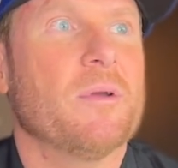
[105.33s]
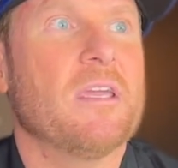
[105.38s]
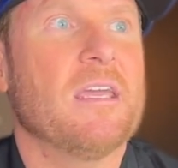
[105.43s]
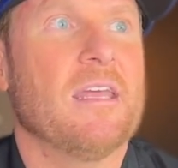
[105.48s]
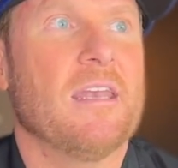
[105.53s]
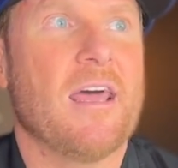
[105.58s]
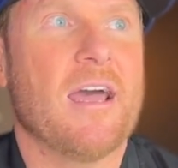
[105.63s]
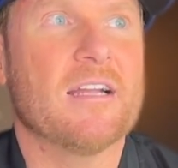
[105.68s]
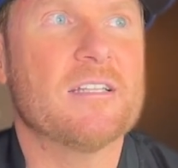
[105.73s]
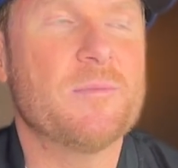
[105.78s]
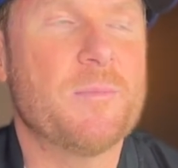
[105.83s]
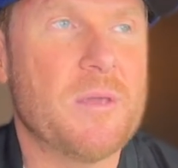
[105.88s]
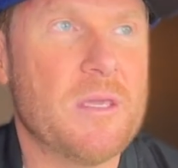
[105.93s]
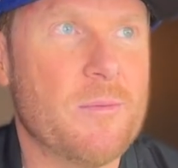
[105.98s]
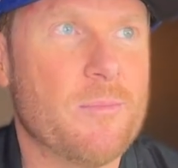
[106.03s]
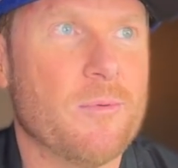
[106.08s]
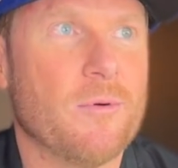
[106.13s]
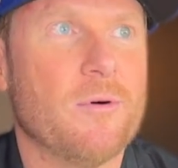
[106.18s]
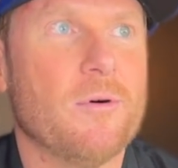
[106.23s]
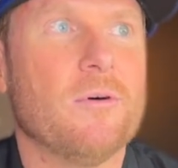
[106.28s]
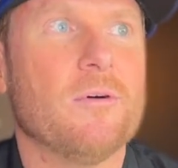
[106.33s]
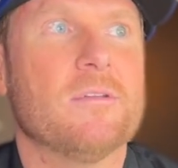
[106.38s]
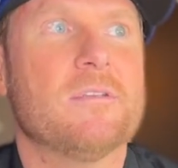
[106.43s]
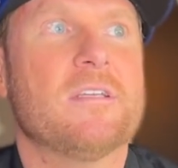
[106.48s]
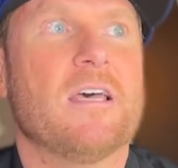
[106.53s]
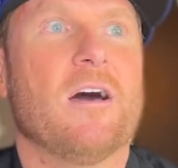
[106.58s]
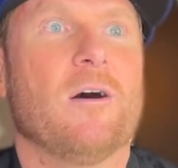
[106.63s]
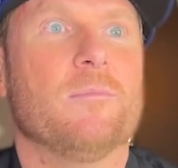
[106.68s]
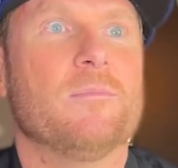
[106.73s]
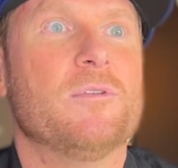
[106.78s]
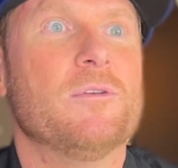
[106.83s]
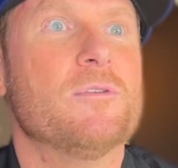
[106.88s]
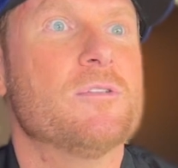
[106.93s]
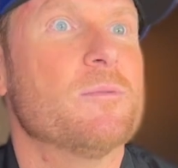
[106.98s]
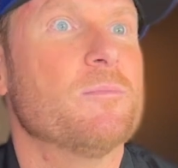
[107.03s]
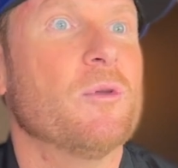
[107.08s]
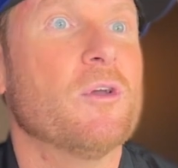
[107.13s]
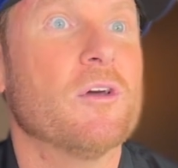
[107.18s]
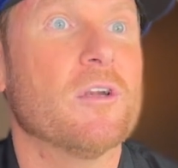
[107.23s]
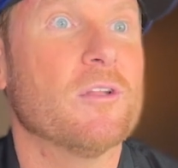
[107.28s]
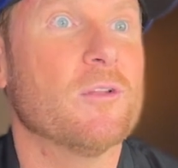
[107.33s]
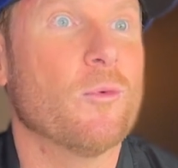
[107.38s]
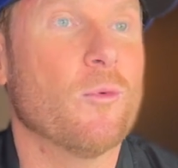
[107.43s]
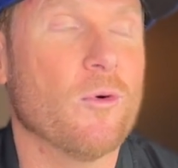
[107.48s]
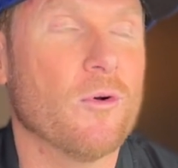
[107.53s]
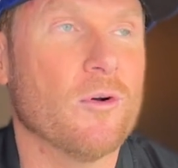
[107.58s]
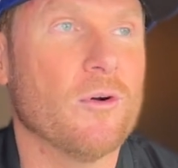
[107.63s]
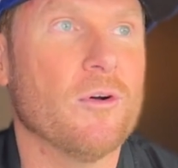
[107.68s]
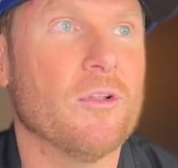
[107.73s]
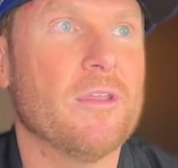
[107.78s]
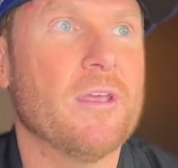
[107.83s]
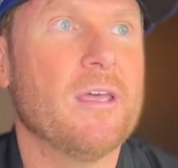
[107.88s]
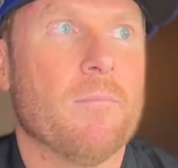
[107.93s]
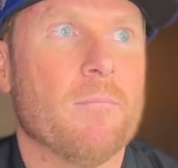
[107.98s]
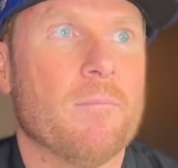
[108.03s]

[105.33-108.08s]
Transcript: connect people, to help do some good in the world,